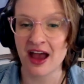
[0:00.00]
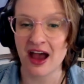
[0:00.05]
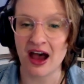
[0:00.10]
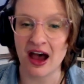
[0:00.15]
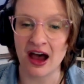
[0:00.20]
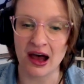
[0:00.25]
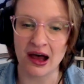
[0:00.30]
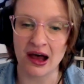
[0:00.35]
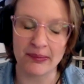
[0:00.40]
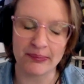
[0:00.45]

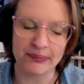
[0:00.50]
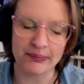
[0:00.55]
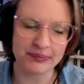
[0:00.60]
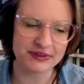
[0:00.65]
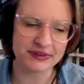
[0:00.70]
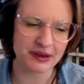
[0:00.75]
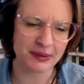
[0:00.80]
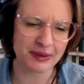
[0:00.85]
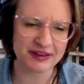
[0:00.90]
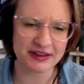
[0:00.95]

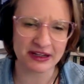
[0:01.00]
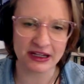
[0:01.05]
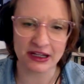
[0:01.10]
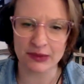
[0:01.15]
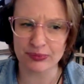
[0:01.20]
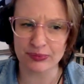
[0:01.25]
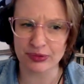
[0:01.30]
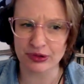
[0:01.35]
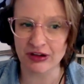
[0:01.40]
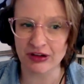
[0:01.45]
So as I
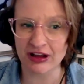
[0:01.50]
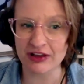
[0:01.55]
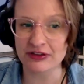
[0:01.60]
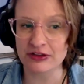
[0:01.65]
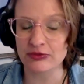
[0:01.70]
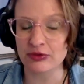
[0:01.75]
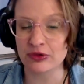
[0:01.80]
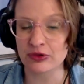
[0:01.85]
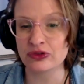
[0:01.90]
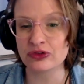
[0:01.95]
kind of progressed
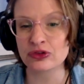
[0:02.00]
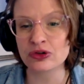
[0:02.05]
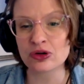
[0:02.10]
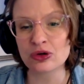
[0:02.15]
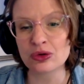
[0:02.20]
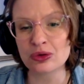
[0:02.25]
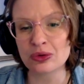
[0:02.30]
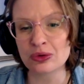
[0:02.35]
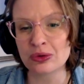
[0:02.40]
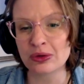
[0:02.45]
through
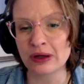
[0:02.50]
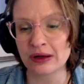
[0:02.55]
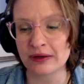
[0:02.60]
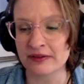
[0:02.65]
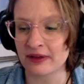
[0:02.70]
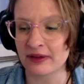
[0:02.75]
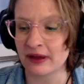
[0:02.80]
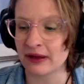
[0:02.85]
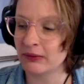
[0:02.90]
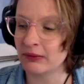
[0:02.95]
school, I was
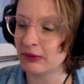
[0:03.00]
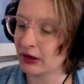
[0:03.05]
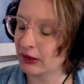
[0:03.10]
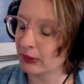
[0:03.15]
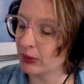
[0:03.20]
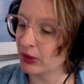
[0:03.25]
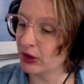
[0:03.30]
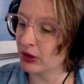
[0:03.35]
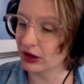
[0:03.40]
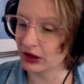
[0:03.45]
like, all right,
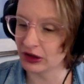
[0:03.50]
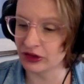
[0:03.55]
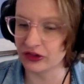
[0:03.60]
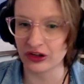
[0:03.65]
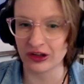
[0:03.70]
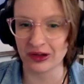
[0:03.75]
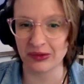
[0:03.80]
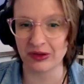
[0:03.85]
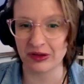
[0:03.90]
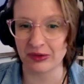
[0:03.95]
what can I
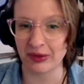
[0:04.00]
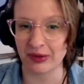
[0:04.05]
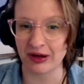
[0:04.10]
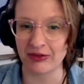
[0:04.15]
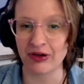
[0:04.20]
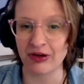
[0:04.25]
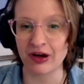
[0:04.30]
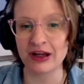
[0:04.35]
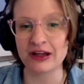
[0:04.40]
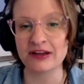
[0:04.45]
do with my
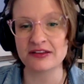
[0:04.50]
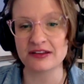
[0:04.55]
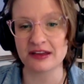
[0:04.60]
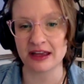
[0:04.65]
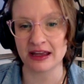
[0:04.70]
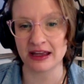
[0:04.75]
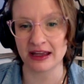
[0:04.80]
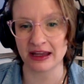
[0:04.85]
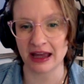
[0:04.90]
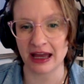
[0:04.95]

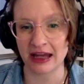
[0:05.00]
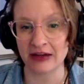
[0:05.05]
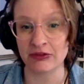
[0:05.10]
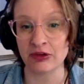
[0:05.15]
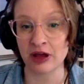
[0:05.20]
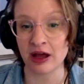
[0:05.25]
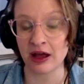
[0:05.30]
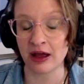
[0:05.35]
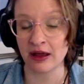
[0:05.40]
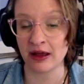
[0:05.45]
writing? And
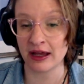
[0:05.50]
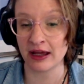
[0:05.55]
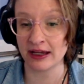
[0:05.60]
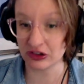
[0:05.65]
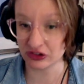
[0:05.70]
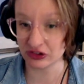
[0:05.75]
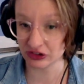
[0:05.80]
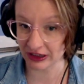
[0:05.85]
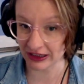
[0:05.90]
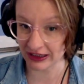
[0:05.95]

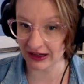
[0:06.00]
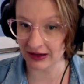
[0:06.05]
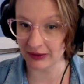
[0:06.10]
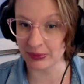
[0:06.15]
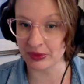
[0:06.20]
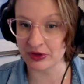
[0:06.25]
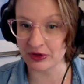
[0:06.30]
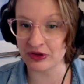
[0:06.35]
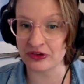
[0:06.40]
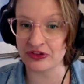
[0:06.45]
initially I
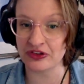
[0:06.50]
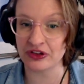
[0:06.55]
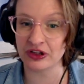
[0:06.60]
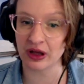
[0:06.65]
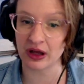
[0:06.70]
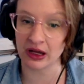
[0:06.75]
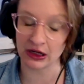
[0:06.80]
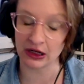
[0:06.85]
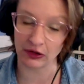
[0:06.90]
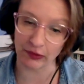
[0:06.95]
was
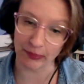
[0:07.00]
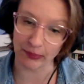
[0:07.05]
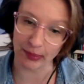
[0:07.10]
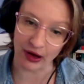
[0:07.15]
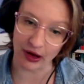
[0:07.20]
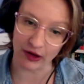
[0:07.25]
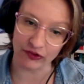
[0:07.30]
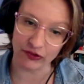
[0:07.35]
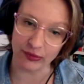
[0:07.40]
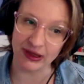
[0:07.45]
going along the
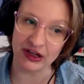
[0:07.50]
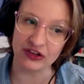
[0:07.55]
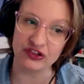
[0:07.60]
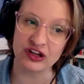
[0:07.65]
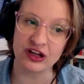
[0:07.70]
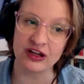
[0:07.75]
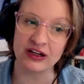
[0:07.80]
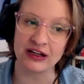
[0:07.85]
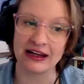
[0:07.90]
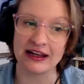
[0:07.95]
path to be a
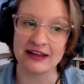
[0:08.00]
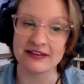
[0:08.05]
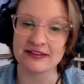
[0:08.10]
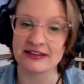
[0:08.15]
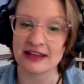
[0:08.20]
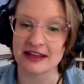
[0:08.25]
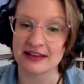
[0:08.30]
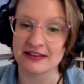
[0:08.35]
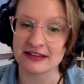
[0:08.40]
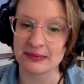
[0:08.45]
journalist.
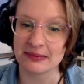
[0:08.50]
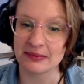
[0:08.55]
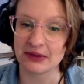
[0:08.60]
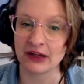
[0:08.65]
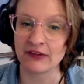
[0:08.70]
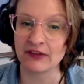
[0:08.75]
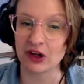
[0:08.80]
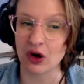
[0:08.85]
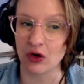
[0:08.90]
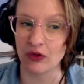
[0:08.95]
That seemed
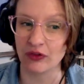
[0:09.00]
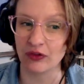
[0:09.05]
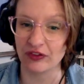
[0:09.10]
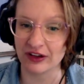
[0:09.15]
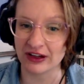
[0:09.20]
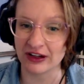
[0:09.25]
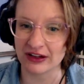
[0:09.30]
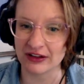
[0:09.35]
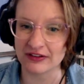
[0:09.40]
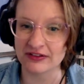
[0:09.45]
like the
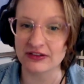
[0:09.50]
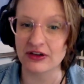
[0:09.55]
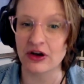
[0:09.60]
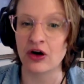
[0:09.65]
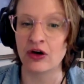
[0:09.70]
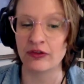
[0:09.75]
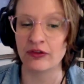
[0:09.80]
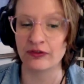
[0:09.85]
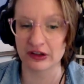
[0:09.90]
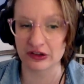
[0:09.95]
obvious
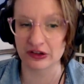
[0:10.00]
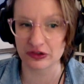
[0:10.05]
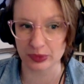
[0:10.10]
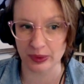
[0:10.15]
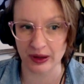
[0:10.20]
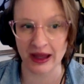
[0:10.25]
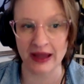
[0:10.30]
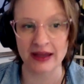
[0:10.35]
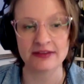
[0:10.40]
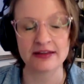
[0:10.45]

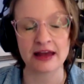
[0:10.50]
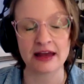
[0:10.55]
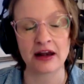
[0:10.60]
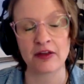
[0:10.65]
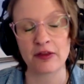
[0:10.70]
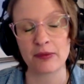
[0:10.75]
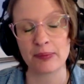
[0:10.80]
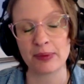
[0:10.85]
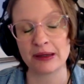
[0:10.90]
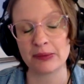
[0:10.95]
way to tell
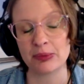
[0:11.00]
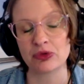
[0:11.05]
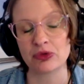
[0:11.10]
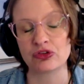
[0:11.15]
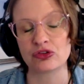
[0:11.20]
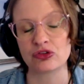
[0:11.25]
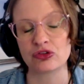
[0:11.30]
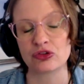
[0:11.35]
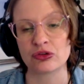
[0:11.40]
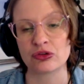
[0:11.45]
other people's
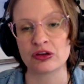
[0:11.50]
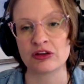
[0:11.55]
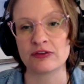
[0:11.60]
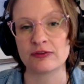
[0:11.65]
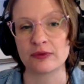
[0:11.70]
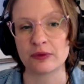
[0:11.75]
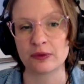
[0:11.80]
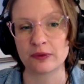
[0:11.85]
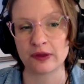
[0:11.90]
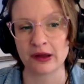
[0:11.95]
stories
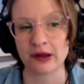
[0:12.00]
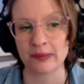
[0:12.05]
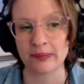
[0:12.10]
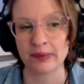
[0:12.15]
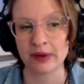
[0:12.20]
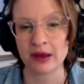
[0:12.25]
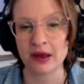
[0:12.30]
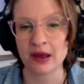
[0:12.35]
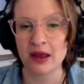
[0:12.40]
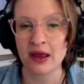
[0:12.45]
for them.
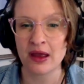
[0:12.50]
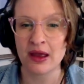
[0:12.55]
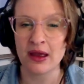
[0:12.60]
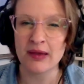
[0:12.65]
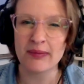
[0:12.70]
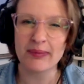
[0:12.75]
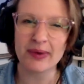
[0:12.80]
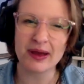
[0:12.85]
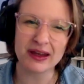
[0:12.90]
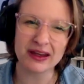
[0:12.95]

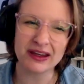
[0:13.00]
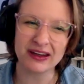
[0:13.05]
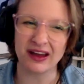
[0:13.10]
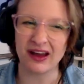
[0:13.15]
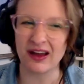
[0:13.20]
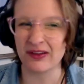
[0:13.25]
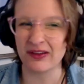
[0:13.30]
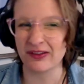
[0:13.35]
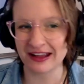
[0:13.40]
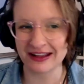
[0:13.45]
But,
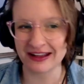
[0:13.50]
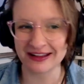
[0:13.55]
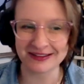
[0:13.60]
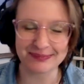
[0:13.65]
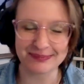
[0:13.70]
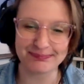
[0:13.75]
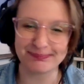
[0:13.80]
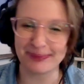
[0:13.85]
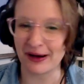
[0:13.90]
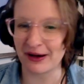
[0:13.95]

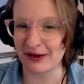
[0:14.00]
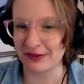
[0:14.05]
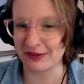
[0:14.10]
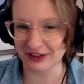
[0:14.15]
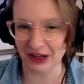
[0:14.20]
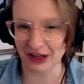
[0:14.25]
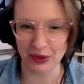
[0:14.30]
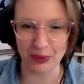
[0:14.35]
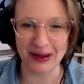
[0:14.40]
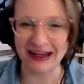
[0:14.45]
paths
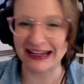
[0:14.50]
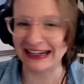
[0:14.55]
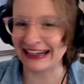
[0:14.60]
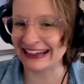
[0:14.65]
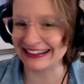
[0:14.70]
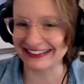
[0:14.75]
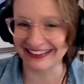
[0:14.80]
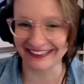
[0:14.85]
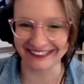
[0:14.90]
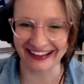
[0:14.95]
go wiggly,
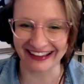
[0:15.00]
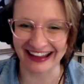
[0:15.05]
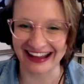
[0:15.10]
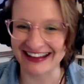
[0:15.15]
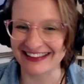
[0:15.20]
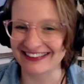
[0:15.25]
don't they?